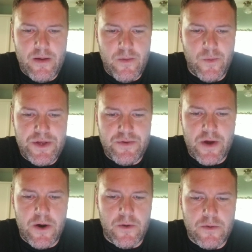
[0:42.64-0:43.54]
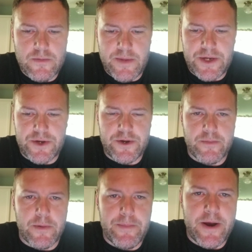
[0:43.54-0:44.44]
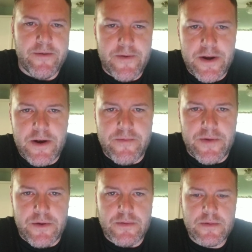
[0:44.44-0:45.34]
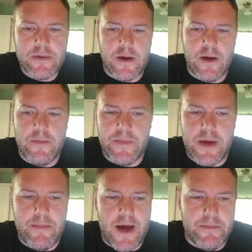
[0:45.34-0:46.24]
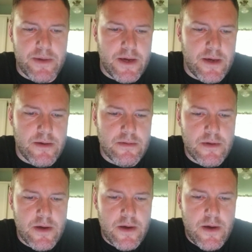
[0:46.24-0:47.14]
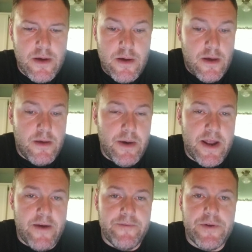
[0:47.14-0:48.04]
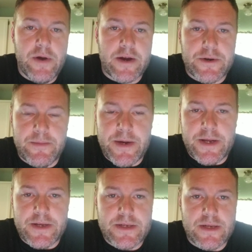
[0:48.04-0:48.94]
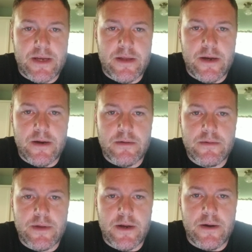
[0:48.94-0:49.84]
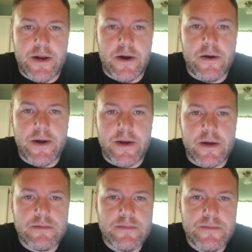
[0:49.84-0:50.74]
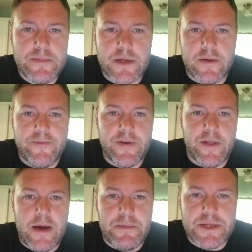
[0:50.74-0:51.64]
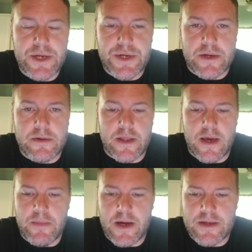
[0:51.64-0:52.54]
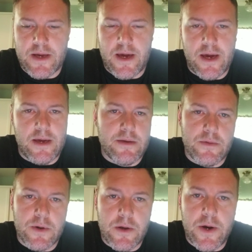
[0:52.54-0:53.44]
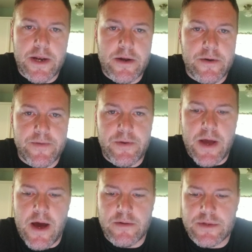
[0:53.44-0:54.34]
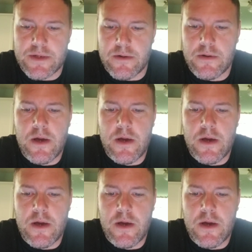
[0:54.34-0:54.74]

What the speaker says: when you go, make sure you're prepared for an interview. They might have a few extra minutes, and they're in a hurry to fill that position, and they might say, "Hey, you want to go ahead and interview now?" So